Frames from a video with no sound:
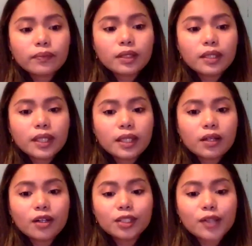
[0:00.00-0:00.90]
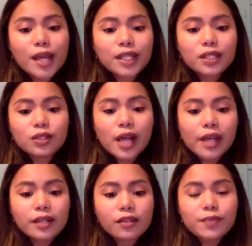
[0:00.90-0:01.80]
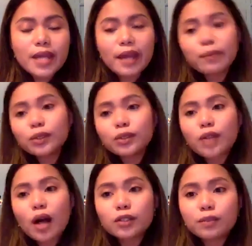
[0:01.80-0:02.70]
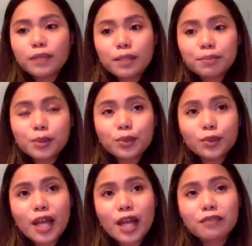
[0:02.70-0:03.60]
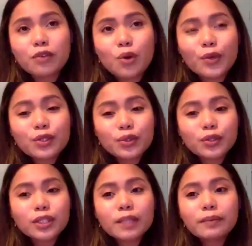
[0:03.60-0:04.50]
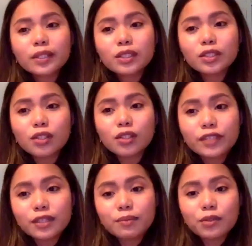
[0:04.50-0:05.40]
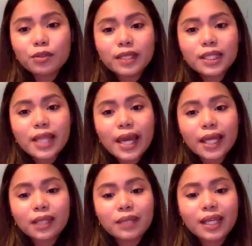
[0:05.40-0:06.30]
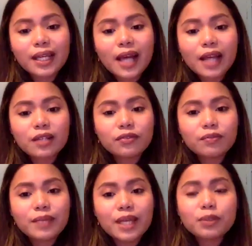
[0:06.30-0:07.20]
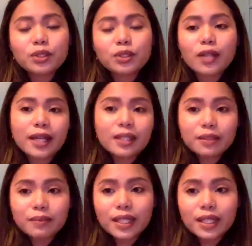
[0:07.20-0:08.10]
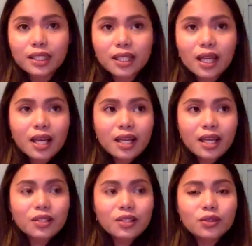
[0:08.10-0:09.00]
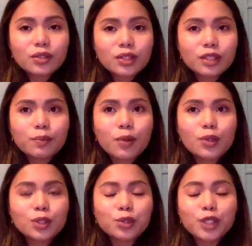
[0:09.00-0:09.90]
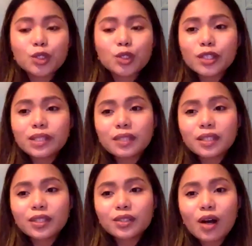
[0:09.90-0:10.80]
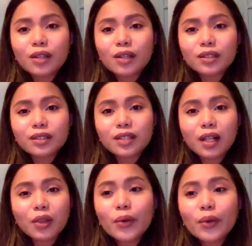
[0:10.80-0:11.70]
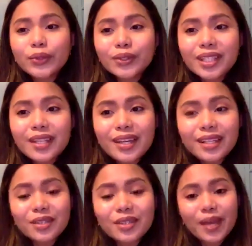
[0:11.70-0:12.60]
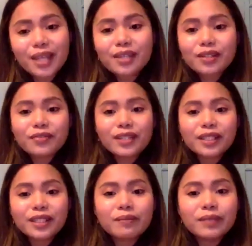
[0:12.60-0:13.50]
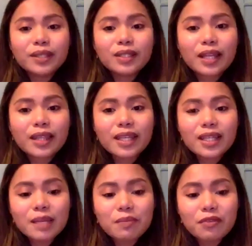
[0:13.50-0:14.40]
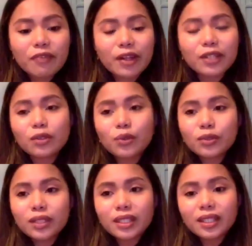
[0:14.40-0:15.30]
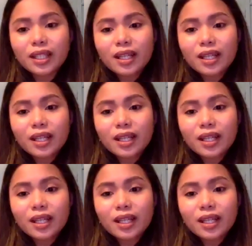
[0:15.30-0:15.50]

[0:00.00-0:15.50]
they are ready to kind of be able to talk to people who's kind of going through similar stuff at the moment and be able to guide them and, you know, supposed to reassure them that they're not alone in the way they're feeling, because I think it can be very lonely,